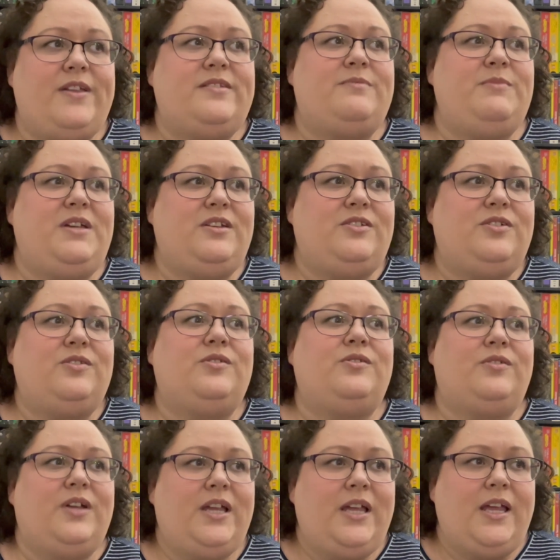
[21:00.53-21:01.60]
me
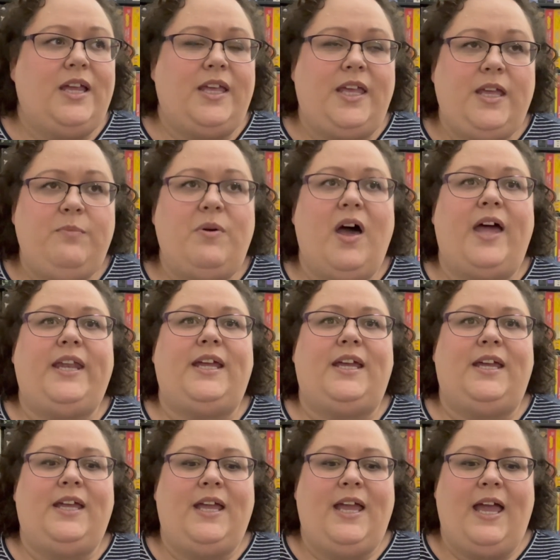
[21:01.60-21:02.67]
to keep on it
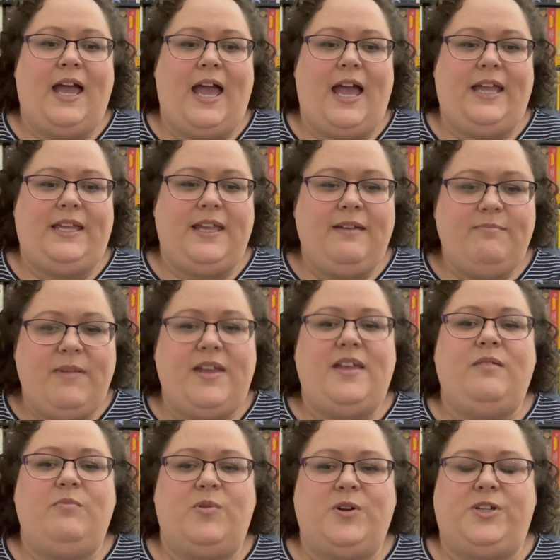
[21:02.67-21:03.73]
and keep
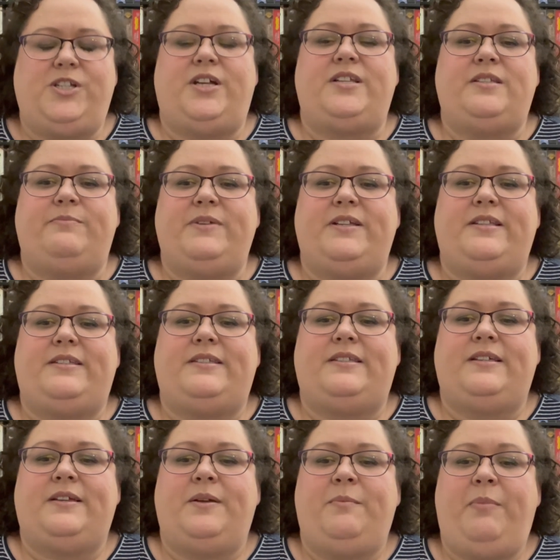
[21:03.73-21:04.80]
making more adjustments.
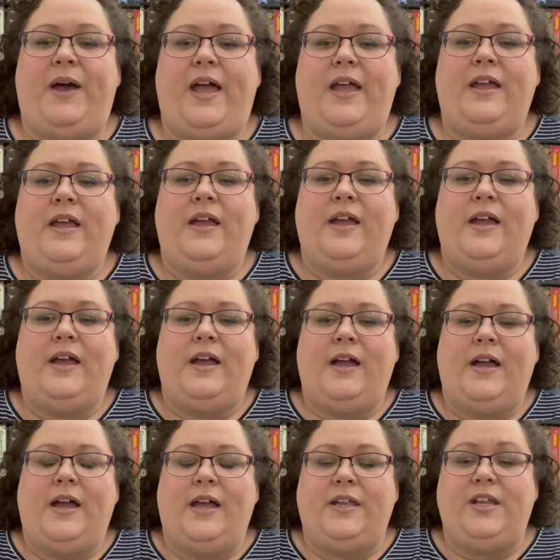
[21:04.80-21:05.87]
But,
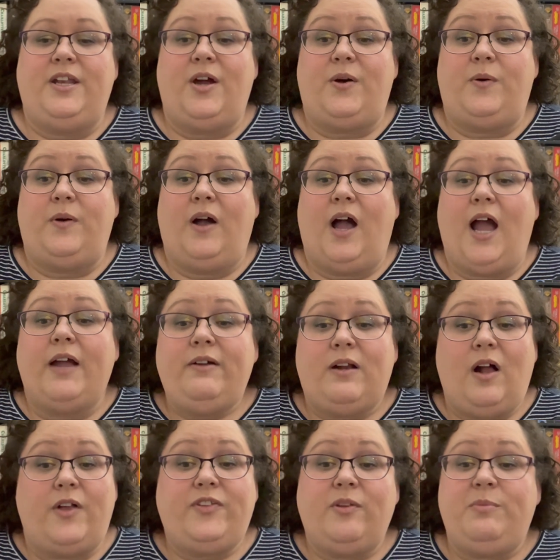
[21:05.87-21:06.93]
you know, I would
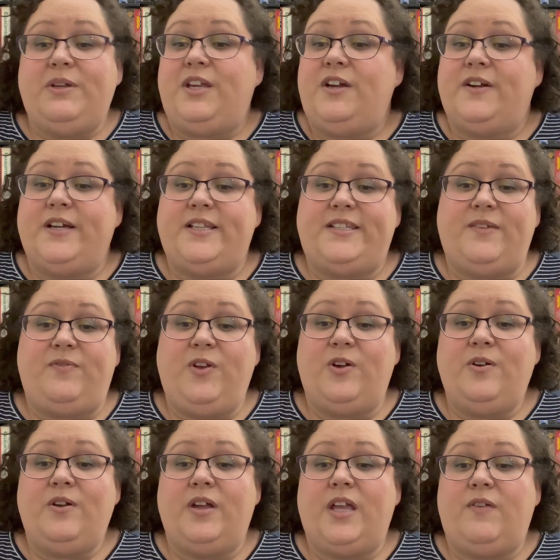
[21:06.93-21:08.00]
also be curious if
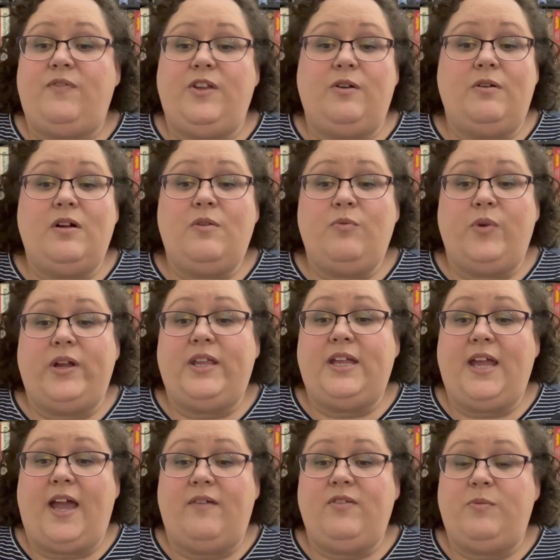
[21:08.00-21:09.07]
you're a really
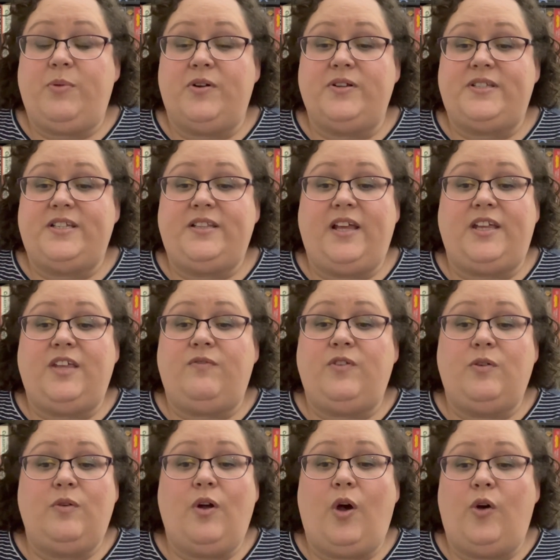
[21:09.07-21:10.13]
heavy person, like if
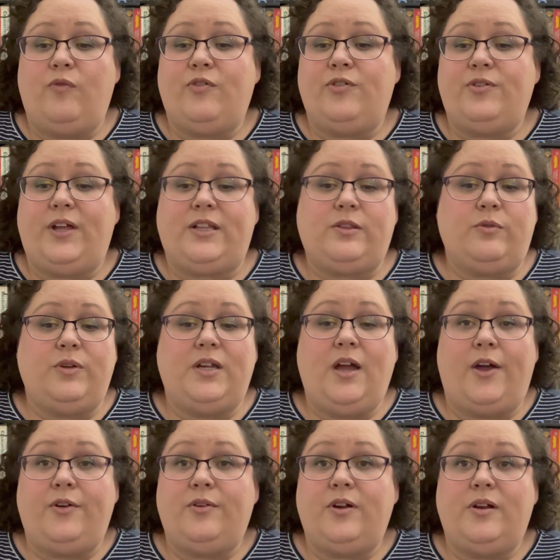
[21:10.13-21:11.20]
you were over like
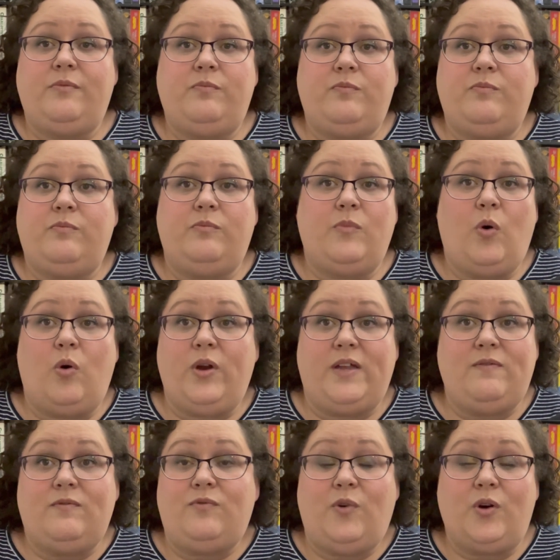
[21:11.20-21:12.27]
300 or
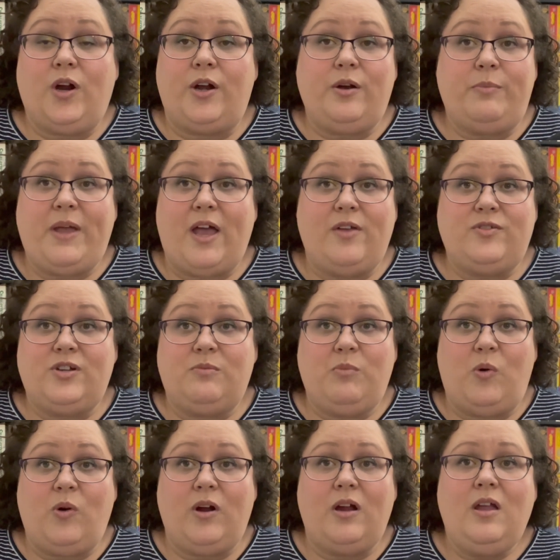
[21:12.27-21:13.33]
even 400 pounds or more,